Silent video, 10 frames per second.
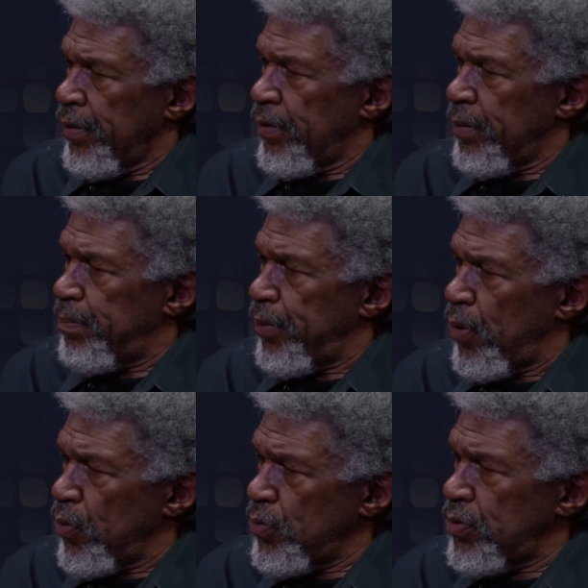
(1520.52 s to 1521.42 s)
the
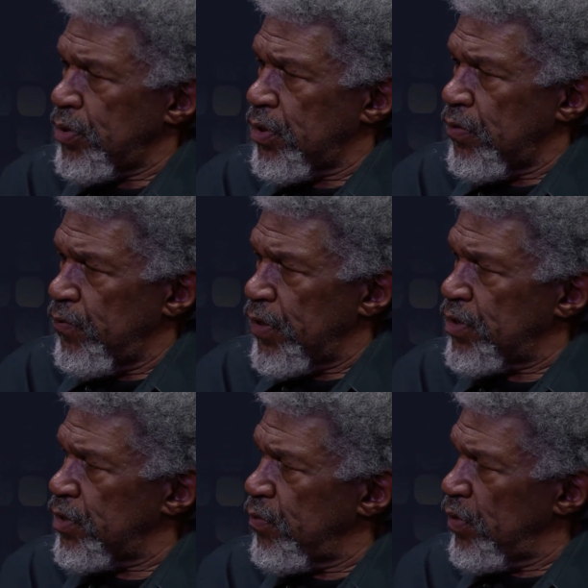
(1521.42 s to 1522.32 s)

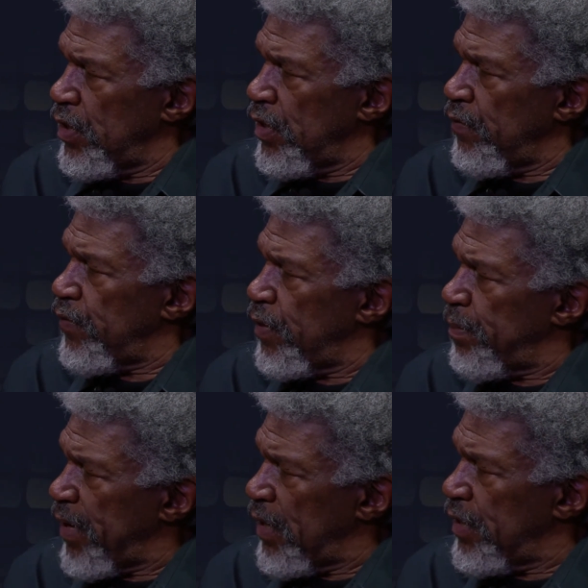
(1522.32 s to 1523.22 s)
post-conviction relief
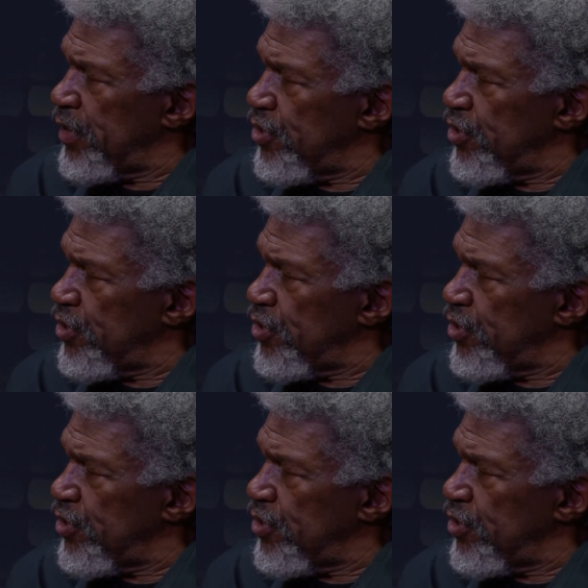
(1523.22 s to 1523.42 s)
appellate